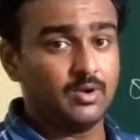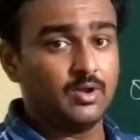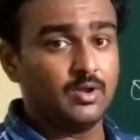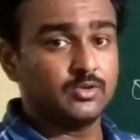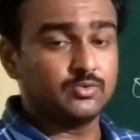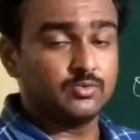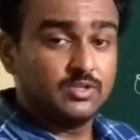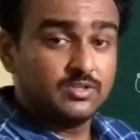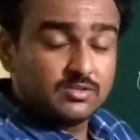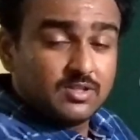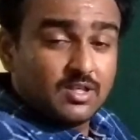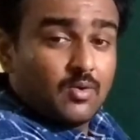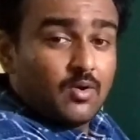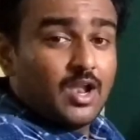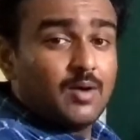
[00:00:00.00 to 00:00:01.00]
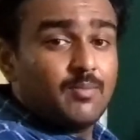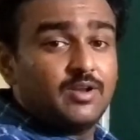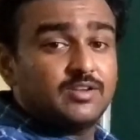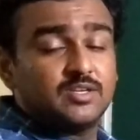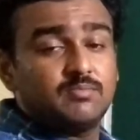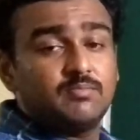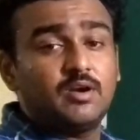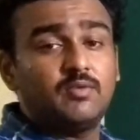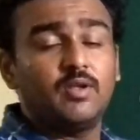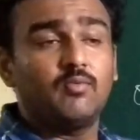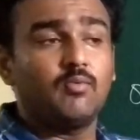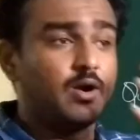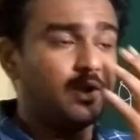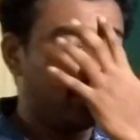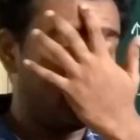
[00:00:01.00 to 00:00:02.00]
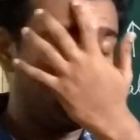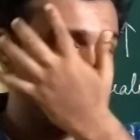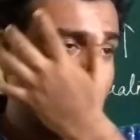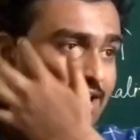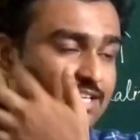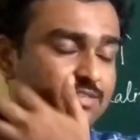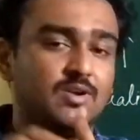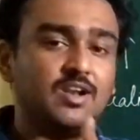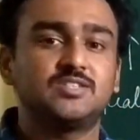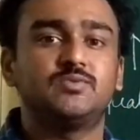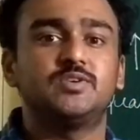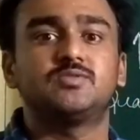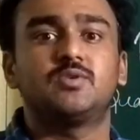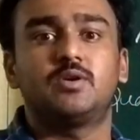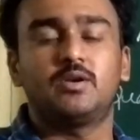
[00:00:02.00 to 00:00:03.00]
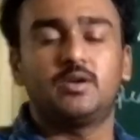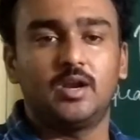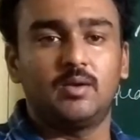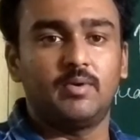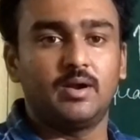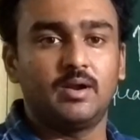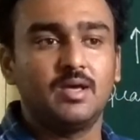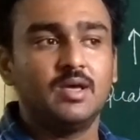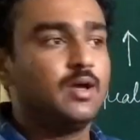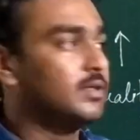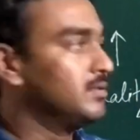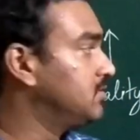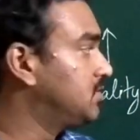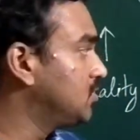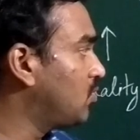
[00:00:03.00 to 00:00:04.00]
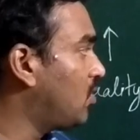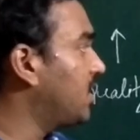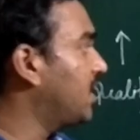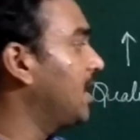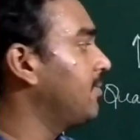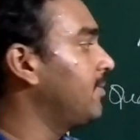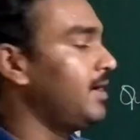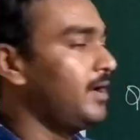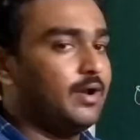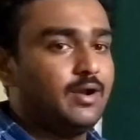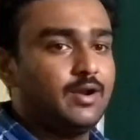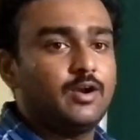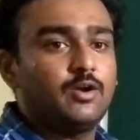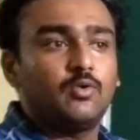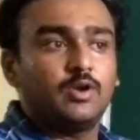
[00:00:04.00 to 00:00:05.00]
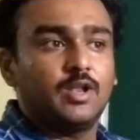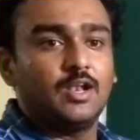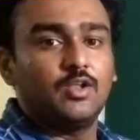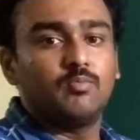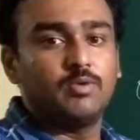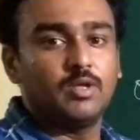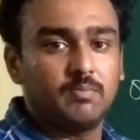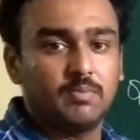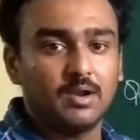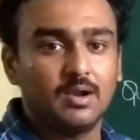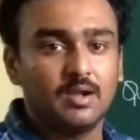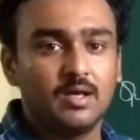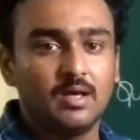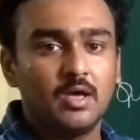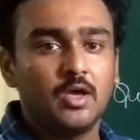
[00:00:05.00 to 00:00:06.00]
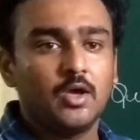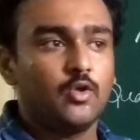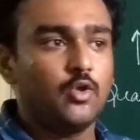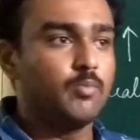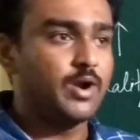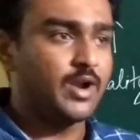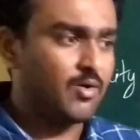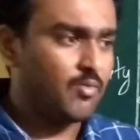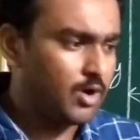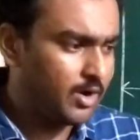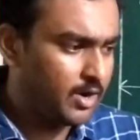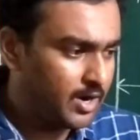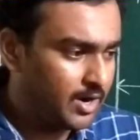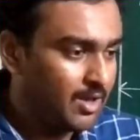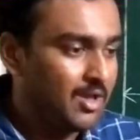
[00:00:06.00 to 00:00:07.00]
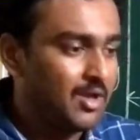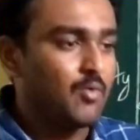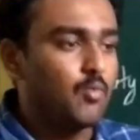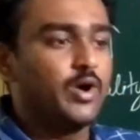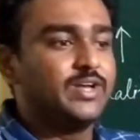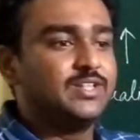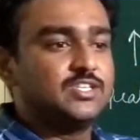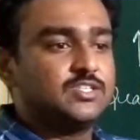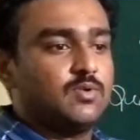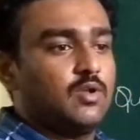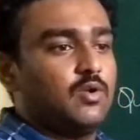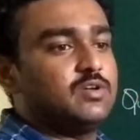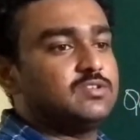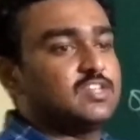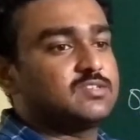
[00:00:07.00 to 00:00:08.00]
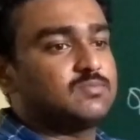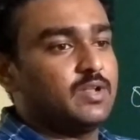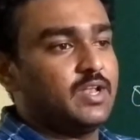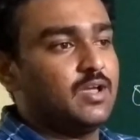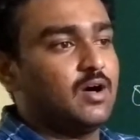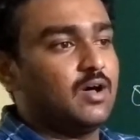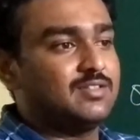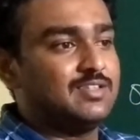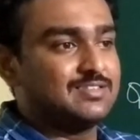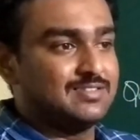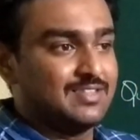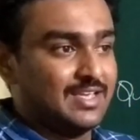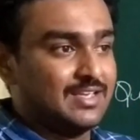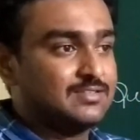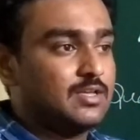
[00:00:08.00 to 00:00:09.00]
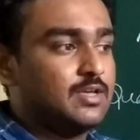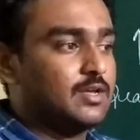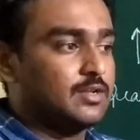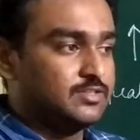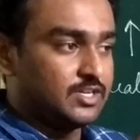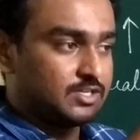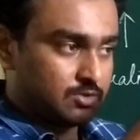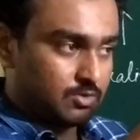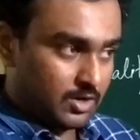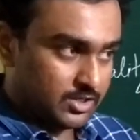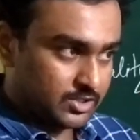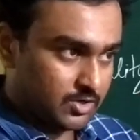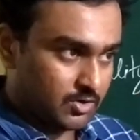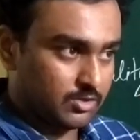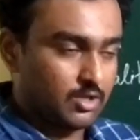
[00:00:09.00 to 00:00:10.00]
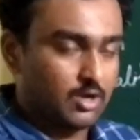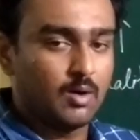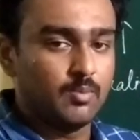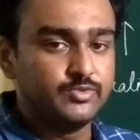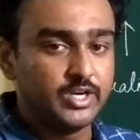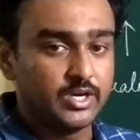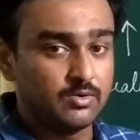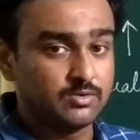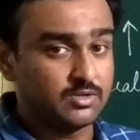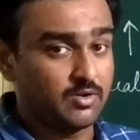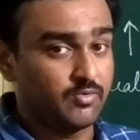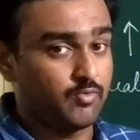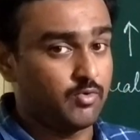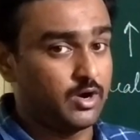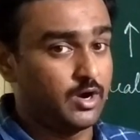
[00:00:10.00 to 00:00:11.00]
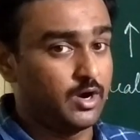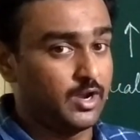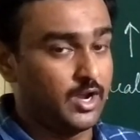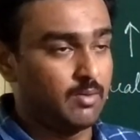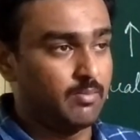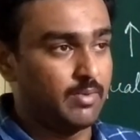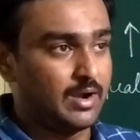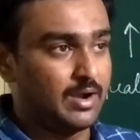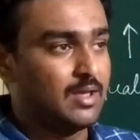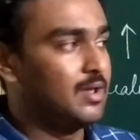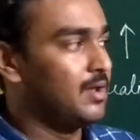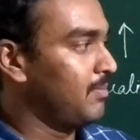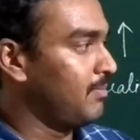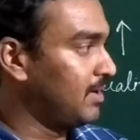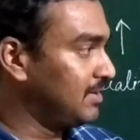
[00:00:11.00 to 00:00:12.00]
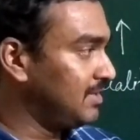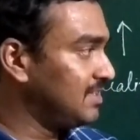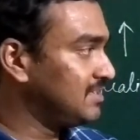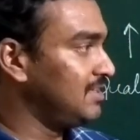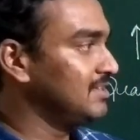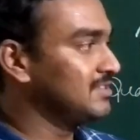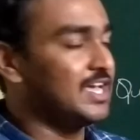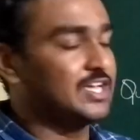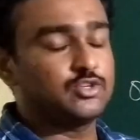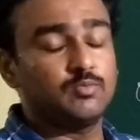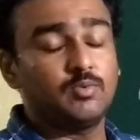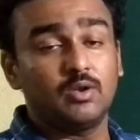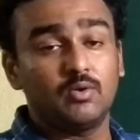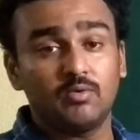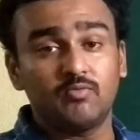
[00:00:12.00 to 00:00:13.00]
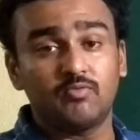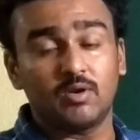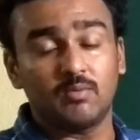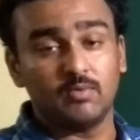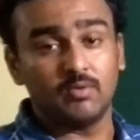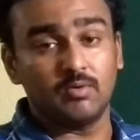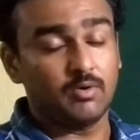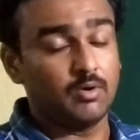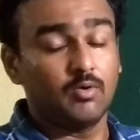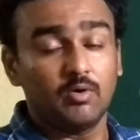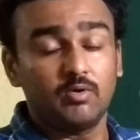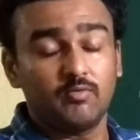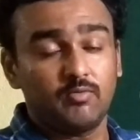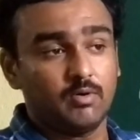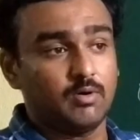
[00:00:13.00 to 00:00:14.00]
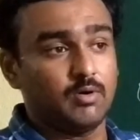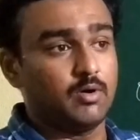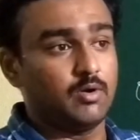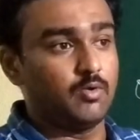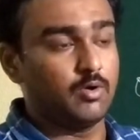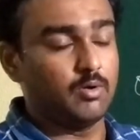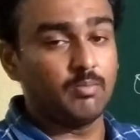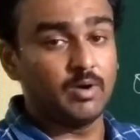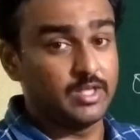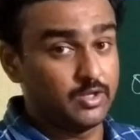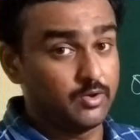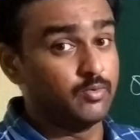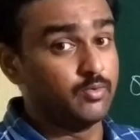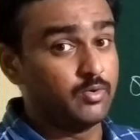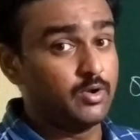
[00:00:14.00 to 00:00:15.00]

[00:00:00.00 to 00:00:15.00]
So this is the collaboration between water treatment as well as wastewater treatment. This is what I am intended to tell you people. You might have wondered why this fellow is explaining all these things just to distort the objectives of water treatment, but these things has to be known from you, known by you.